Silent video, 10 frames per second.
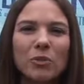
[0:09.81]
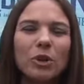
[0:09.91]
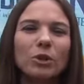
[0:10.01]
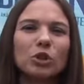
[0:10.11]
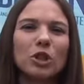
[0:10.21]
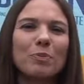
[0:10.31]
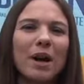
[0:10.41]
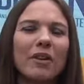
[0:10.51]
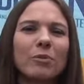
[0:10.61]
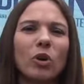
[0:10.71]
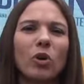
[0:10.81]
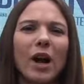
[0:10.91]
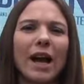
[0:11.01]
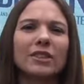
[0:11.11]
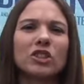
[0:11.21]
Well, Drew Barrymore
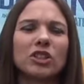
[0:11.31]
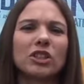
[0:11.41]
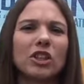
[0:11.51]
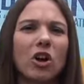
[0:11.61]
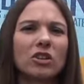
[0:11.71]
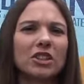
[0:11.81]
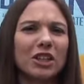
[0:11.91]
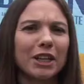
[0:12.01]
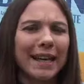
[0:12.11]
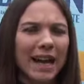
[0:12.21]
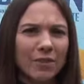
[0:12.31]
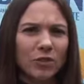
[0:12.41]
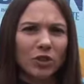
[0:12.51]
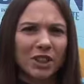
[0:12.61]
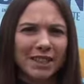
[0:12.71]
and Justin Long certainly have
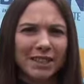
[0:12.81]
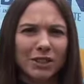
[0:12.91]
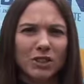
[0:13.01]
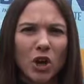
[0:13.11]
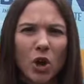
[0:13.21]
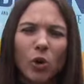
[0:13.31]
gone the distance